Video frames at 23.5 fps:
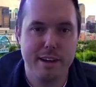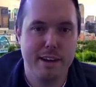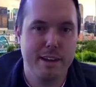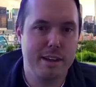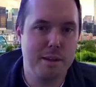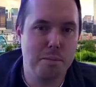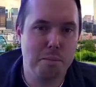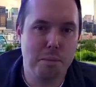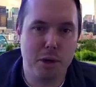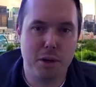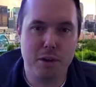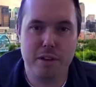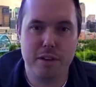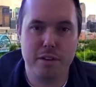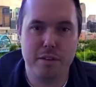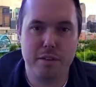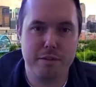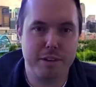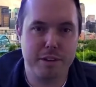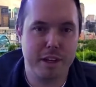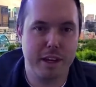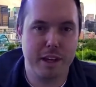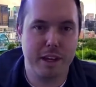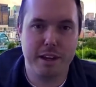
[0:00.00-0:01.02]
the birth of
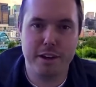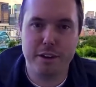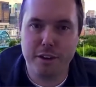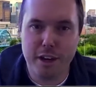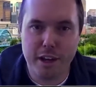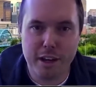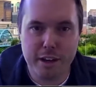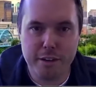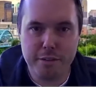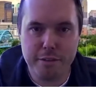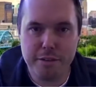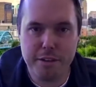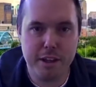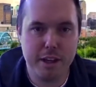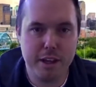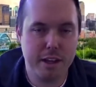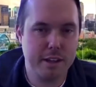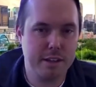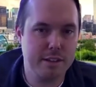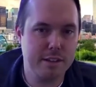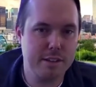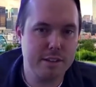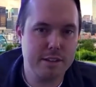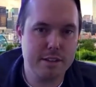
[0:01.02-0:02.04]
the Internet of
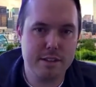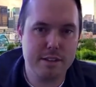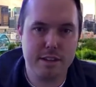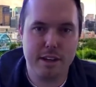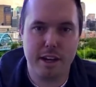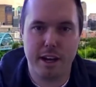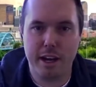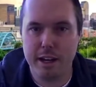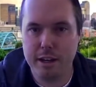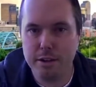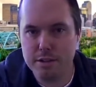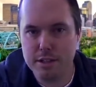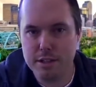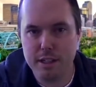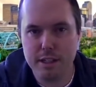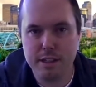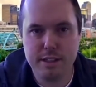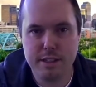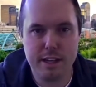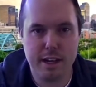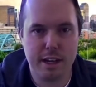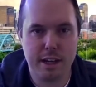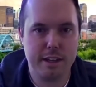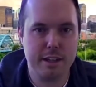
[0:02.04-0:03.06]
Things, IoT
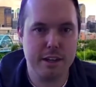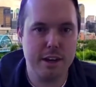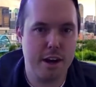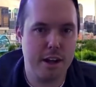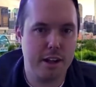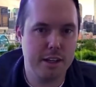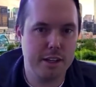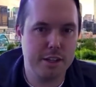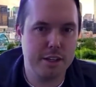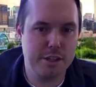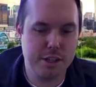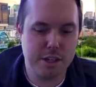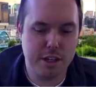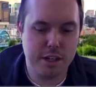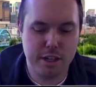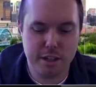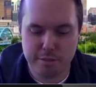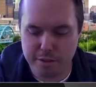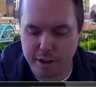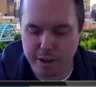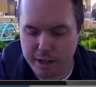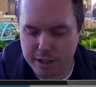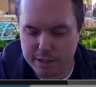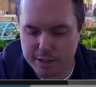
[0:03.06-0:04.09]
technology,
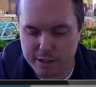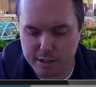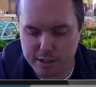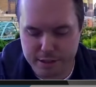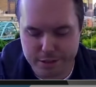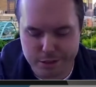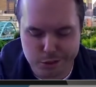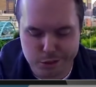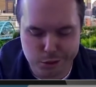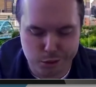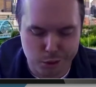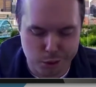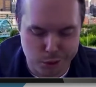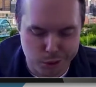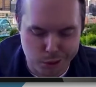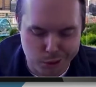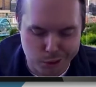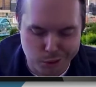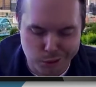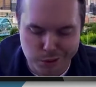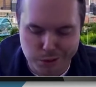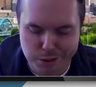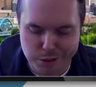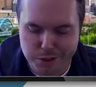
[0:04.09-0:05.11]
advanced
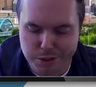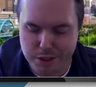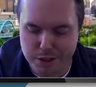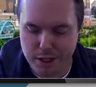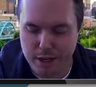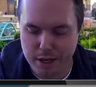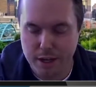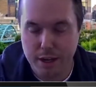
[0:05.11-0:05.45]
controls,